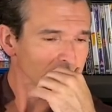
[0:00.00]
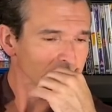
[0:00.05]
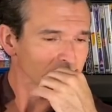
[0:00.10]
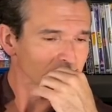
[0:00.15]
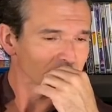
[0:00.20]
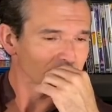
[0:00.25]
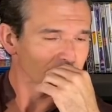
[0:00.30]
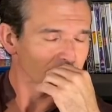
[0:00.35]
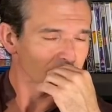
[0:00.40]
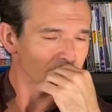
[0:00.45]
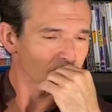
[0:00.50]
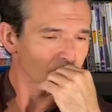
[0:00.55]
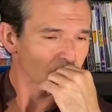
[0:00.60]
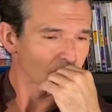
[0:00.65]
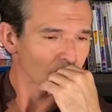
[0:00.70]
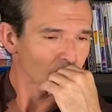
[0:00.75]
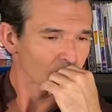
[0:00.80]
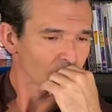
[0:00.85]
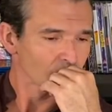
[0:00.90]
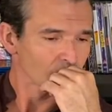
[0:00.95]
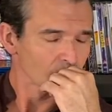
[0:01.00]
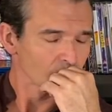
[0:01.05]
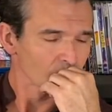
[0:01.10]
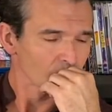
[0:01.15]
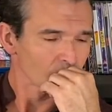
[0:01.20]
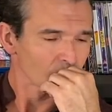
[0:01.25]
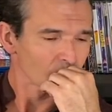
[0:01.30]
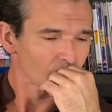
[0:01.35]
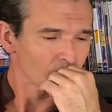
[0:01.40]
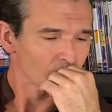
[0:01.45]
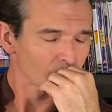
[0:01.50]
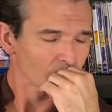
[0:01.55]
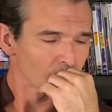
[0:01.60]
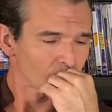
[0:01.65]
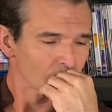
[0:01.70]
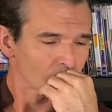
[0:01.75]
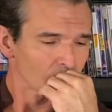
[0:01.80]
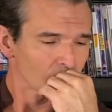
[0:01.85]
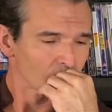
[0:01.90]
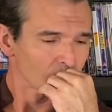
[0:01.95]

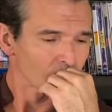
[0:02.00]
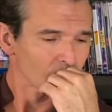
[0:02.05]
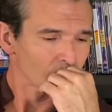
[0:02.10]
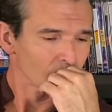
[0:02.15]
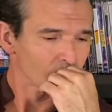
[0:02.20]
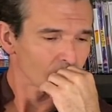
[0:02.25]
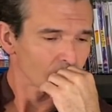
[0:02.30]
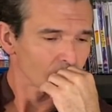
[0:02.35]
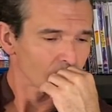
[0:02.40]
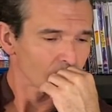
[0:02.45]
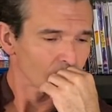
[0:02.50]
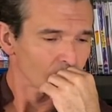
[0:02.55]
(silent)